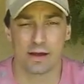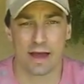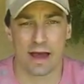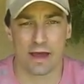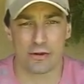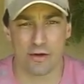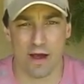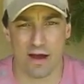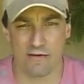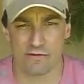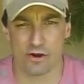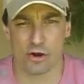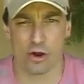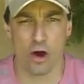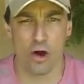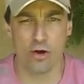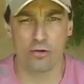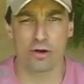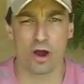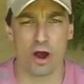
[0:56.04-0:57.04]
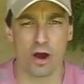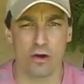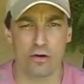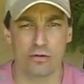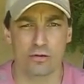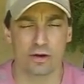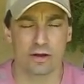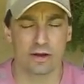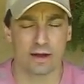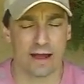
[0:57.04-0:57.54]
and you have a
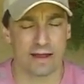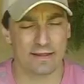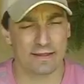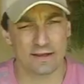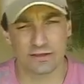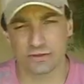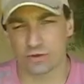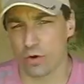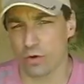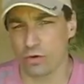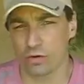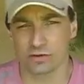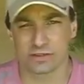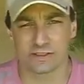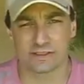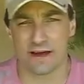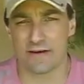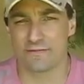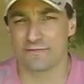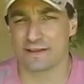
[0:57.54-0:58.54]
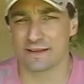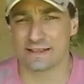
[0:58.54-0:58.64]
logo, and these are all stuff